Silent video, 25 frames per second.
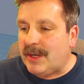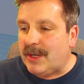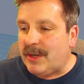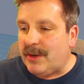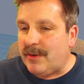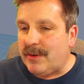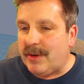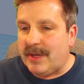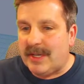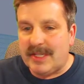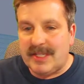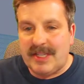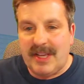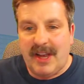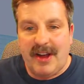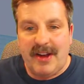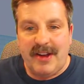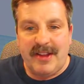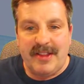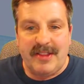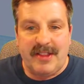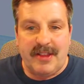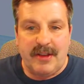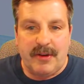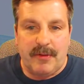to do is
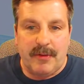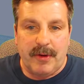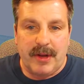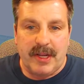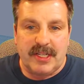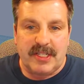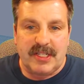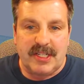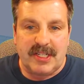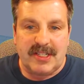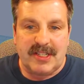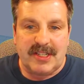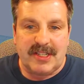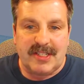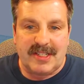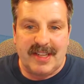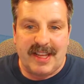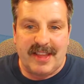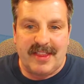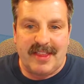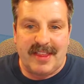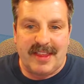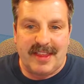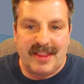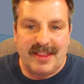hide the grid just because
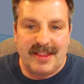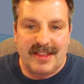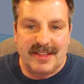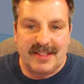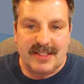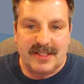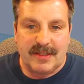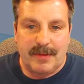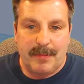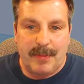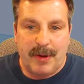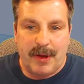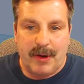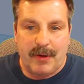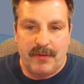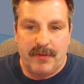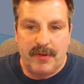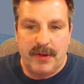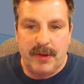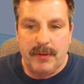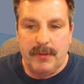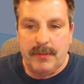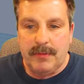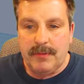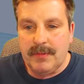I think this is a better
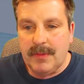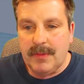view.